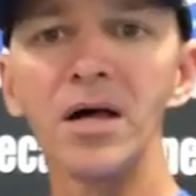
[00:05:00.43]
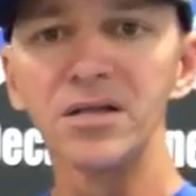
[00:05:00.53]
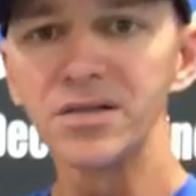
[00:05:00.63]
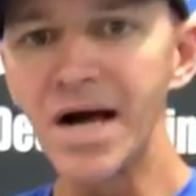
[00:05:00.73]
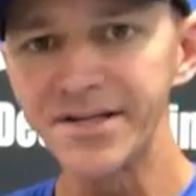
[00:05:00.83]

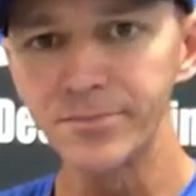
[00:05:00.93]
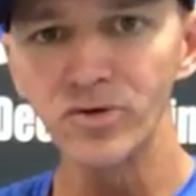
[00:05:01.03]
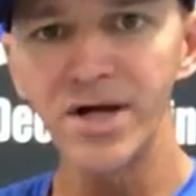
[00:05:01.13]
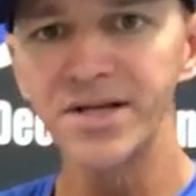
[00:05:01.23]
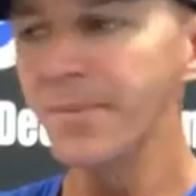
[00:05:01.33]
line them
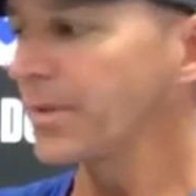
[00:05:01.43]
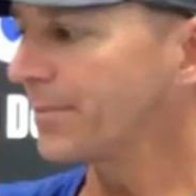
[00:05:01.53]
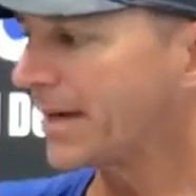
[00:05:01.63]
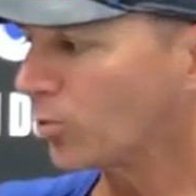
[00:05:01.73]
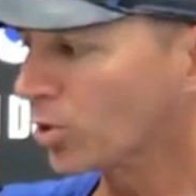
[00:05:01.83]
right up on
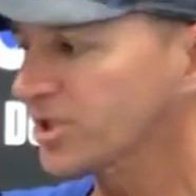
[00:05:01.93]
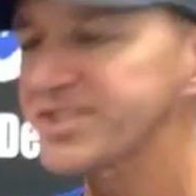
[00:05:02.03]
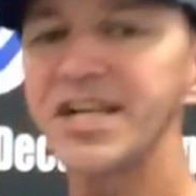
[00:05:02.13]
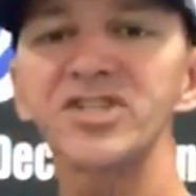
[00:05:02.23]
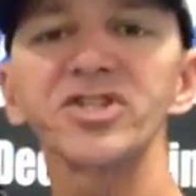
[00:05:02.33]
my
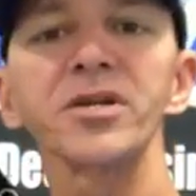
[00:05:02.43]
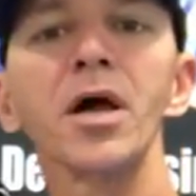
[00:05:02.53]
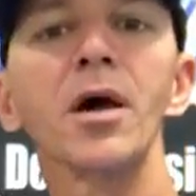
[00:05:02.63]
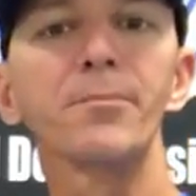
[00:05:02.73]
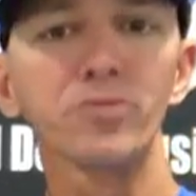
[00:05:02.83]
workstation,
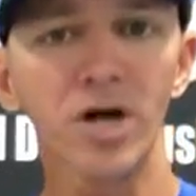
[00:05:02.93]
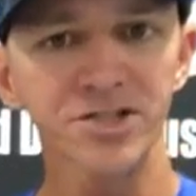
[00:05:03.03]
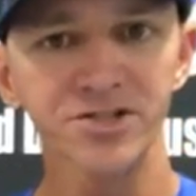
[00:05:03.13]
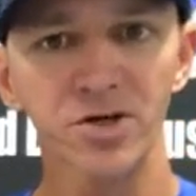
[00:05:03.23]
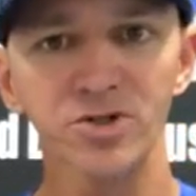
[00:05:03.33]

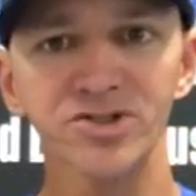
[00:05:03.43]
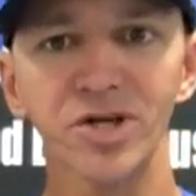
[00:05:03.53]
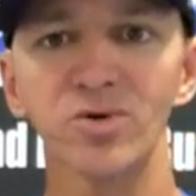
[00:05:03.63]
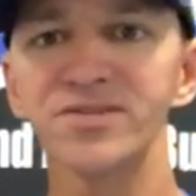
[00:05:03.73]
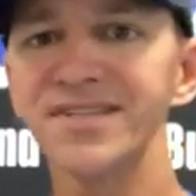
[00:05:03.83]
brush those
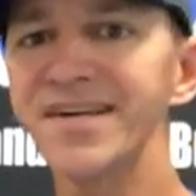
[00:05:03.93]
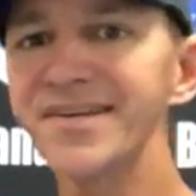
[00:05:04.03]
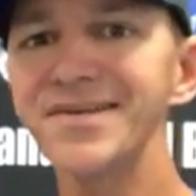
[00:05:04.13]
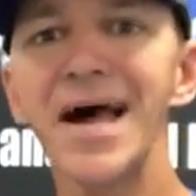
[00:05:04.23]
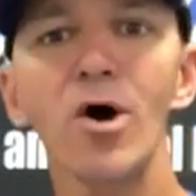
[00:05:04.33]
stones in,
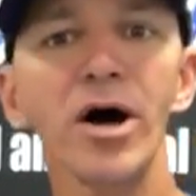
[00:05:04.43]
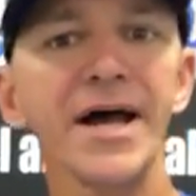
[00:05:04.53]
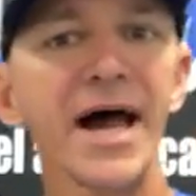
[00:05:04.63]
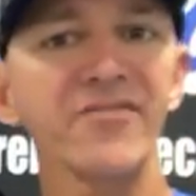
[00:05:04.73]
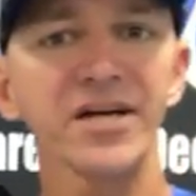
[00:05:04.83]
and now I
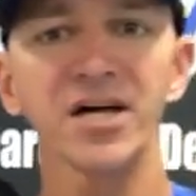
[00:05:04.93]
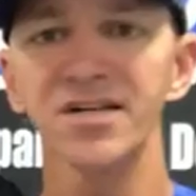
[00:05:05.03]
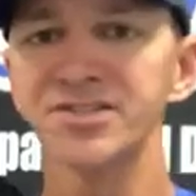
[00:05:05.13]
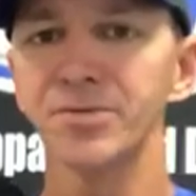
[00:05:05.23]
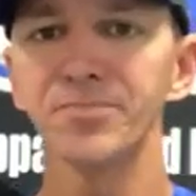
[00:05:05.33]
have a
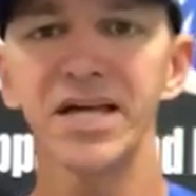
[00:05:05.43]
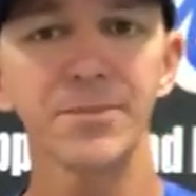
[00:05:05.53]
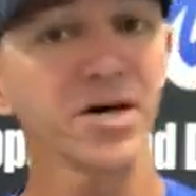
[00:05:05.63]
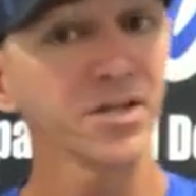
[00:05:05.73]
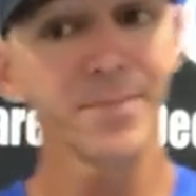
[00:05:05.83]
custom
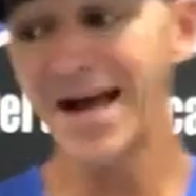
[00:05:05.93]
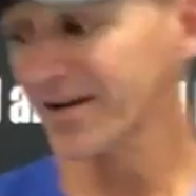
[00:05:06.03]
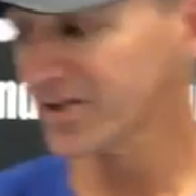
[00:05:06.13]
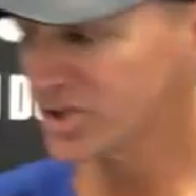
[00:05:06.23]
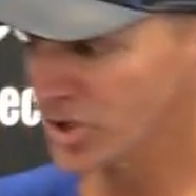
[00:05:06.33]
name on the
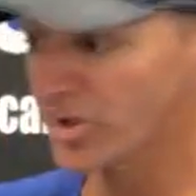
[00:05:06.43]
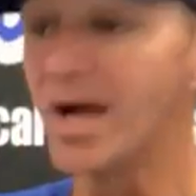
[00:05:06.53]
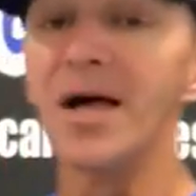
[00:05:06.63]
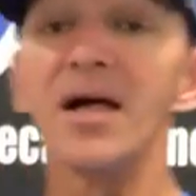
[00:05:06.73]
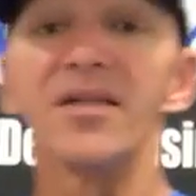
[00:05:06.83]
back of the shirt.
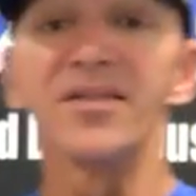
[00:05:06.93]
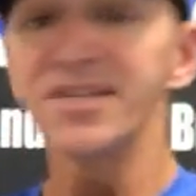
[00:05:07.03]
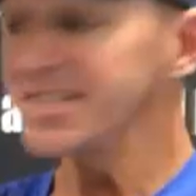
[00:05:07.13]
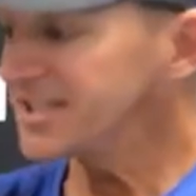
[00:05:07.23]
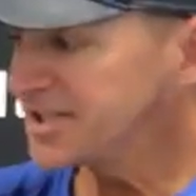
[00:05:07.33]

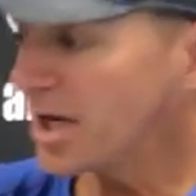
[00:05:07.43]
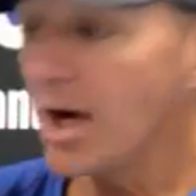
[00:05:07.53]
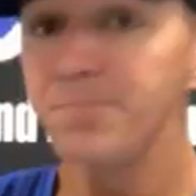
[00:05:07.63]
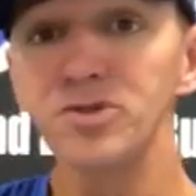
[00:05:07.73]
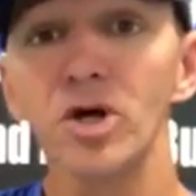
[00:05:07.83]
This is an
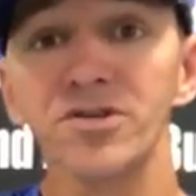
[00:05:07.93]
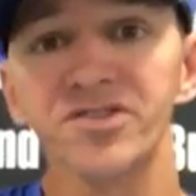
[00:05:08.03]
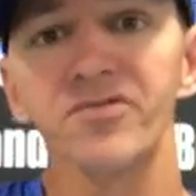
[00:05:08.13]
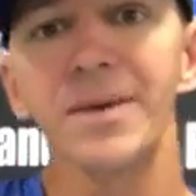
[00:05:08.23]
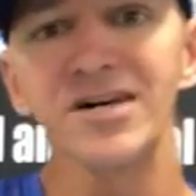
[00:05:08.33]
upcharge
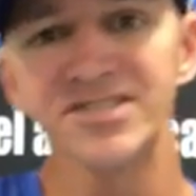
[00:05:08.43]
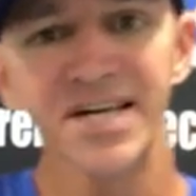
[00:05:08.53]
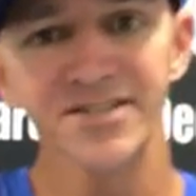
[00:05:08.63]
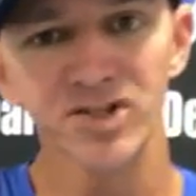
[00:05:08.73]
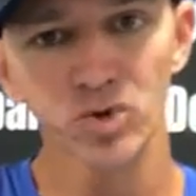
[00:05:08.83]
of about
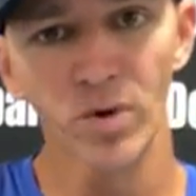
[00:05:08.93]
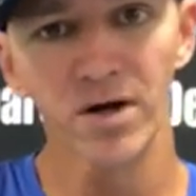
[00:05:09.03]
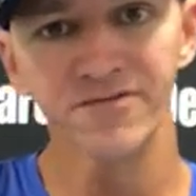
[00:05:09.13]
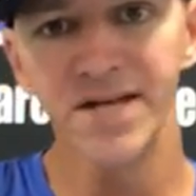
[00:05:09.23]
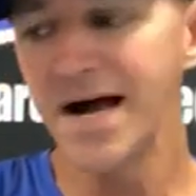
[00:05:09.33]
10 to
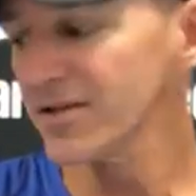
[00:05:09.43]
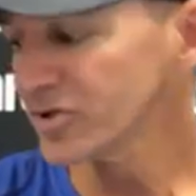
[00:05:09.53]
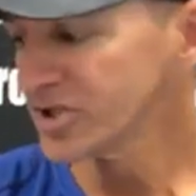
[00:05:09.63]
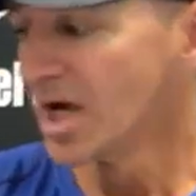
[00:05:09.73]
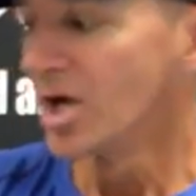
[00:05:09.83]

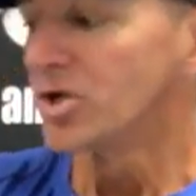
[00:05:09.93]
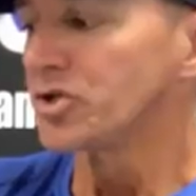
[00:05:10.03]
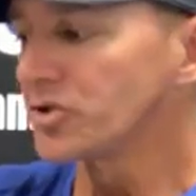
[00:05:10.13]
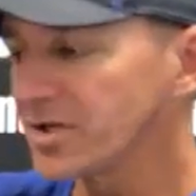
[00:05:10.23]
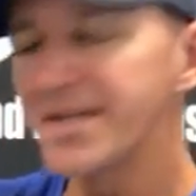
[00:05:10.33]
$12.
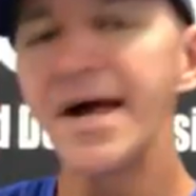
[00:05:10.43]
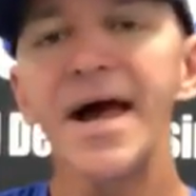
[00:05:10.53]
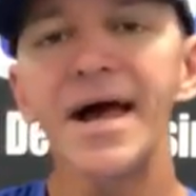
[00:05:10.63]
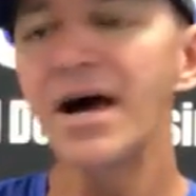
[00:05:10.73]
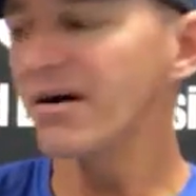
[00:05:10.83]
You're gonna
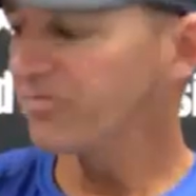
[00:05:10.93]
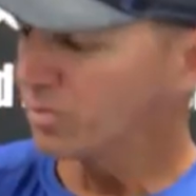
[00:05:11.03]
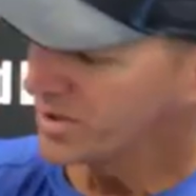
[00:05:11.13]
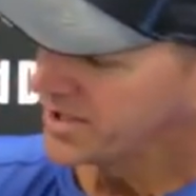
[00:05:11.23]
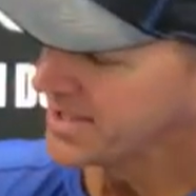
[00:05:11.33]
have,
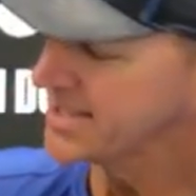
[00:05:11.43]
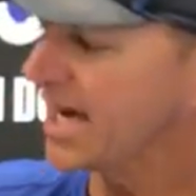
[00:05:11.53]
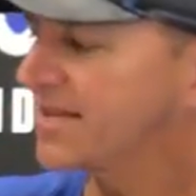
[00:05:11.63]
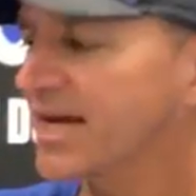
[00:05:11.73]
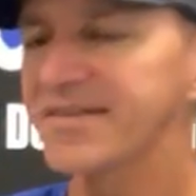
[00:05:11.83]
with a
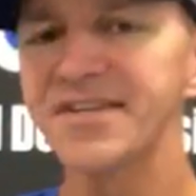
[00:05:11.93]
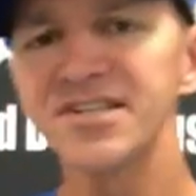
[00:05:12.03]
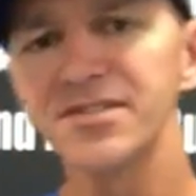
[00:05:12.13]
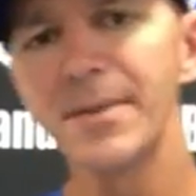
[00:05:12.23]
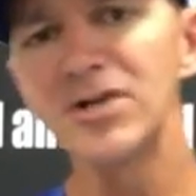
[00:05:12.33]
design like
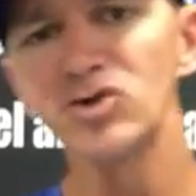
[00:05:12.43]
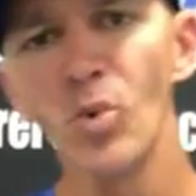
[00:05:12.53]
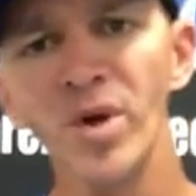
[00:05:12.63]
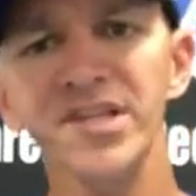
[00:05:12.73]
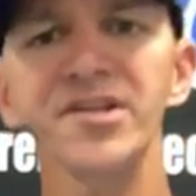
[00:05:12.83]
this, about
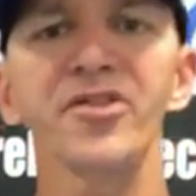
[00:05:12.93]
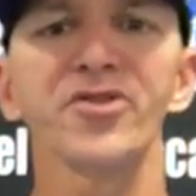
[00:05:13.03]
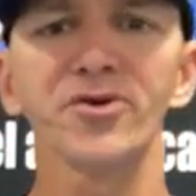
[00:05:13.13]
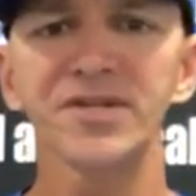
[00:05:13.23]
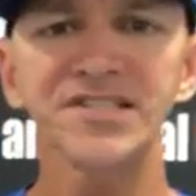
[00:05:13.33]
20 to
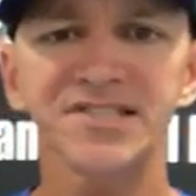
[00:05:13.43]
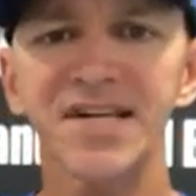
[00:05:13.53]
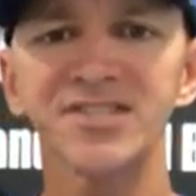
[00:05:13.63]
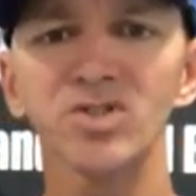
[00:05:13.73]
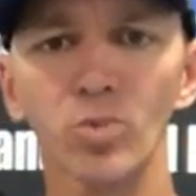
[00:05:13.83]
30
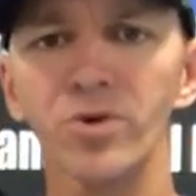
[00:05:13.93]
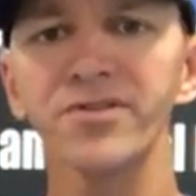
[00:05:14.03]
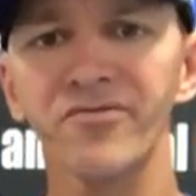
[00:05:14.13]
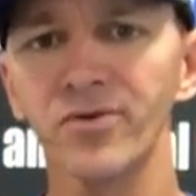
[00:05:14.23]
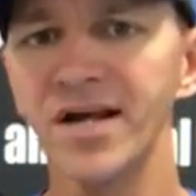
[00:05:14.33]
cents worth
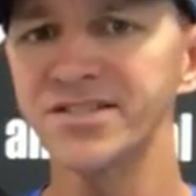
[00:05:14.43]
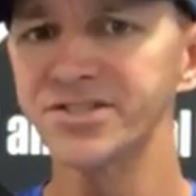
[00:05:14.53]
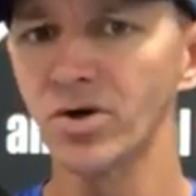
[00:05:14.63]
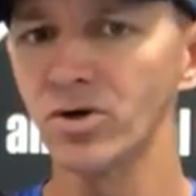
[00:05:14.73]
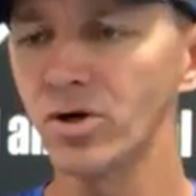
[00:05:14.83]
of
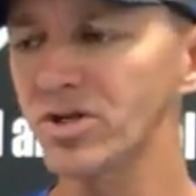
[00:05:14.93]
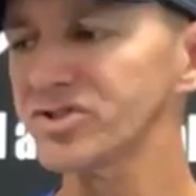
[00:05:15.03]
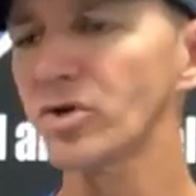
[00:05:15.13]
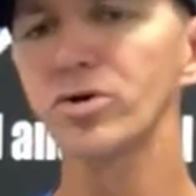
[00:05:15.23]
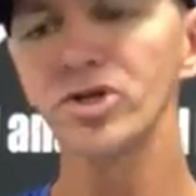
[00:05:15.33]
rhinestone cost.
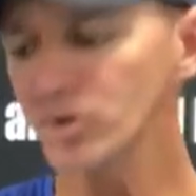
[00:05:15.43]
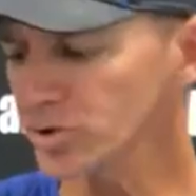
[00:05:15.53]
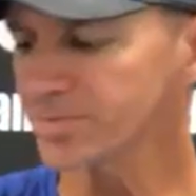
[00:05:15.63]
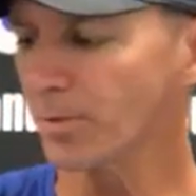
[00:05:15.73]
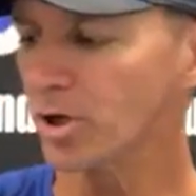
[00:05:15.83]
So
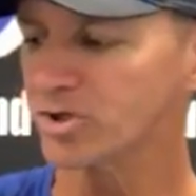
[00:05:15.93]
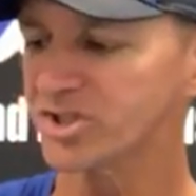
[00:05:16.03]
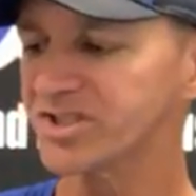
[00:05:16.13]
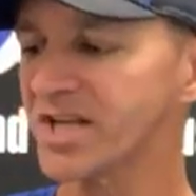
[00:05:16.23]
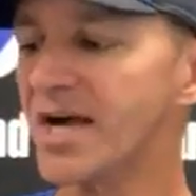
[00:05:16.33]
huge
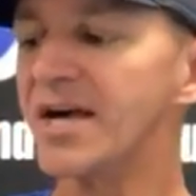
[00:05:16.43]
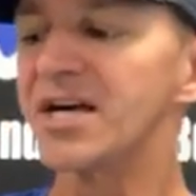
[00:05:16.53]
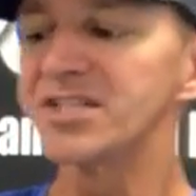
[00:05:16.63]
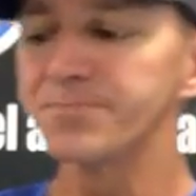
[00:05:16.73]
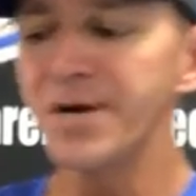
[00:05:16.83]
margins,
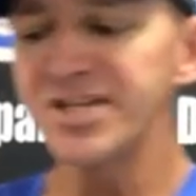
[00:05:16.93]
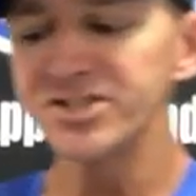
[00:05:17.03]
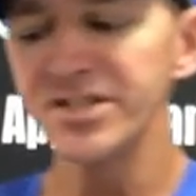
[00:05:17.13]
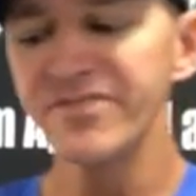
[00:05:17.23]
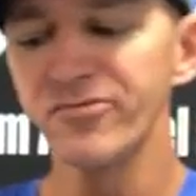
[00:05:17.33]

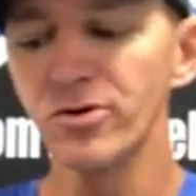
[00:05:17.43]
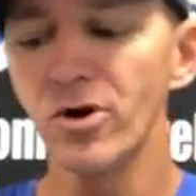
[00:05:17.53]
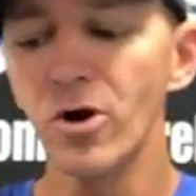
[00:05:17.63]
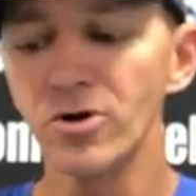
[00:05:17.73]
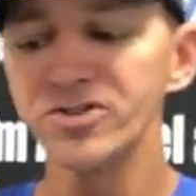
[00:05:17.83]
especially for
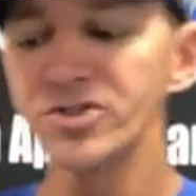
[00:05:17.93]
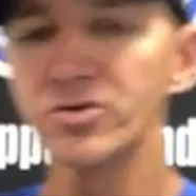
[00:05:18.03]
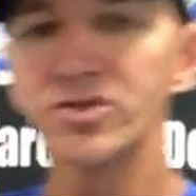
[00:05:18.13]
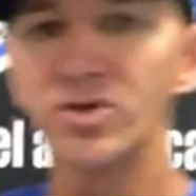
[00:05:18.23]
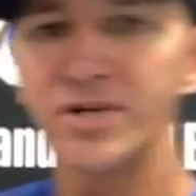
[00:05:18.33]
also
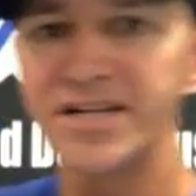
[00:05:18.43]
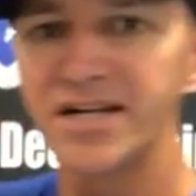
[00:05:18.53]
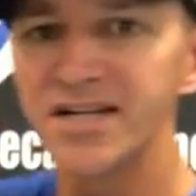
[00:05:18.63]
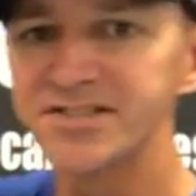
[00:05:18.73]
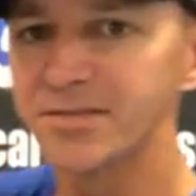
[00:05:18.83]
doing
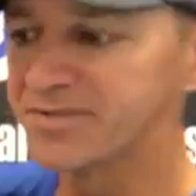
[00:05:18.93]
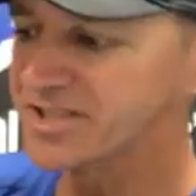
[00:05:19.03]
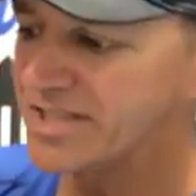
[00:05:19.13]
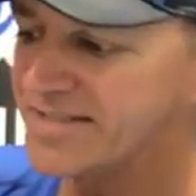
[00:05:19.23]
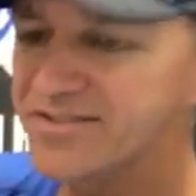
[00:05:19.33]
custom
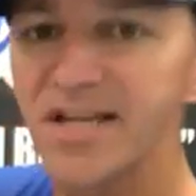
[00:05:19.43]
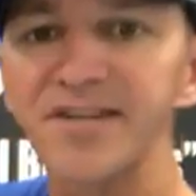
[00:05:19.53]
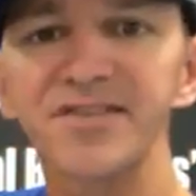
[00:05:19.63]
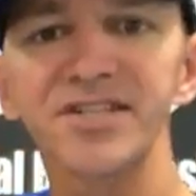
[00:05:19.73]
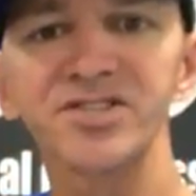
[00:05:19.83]
sleeves
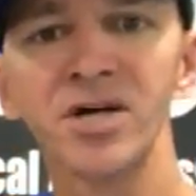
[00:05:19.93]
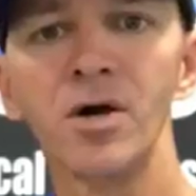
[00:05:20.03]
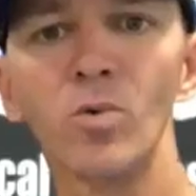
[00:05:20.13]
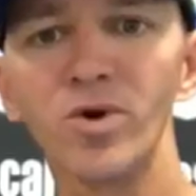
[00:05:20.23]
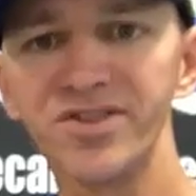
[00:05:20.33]
like this,
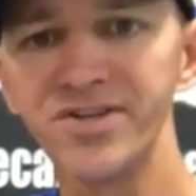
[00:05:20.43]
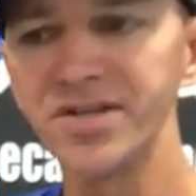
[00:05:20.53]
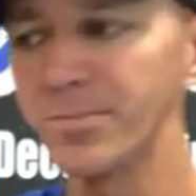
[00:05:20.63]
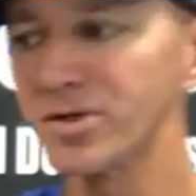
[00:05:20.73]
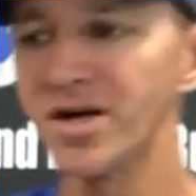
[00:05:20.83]
with a
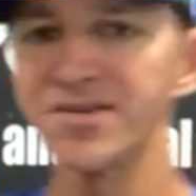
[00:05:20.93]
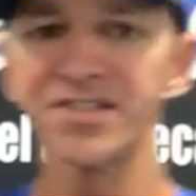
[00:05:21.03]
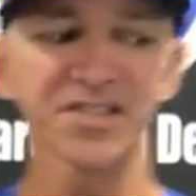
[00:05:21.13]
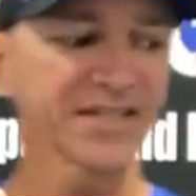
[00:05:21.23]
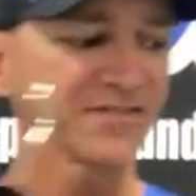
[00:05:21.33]
number on the
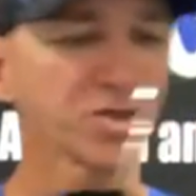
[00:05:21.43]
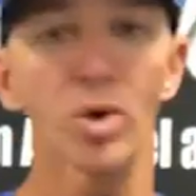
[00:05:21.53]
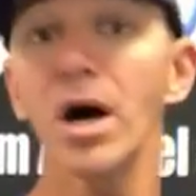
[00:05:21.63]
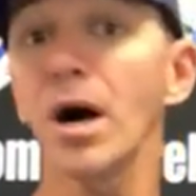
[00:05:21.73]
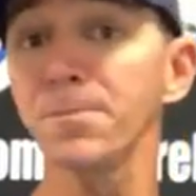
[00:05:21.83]
sleeve.
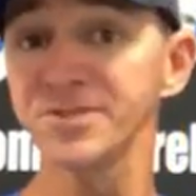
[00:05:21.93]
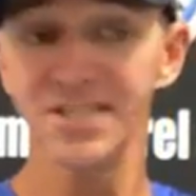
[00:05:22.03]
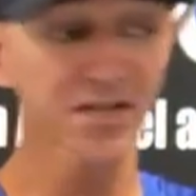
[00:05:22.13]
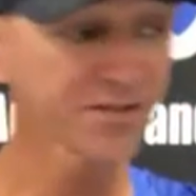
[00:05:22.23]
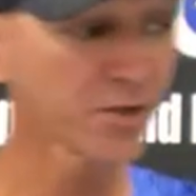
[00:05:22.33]
So upselling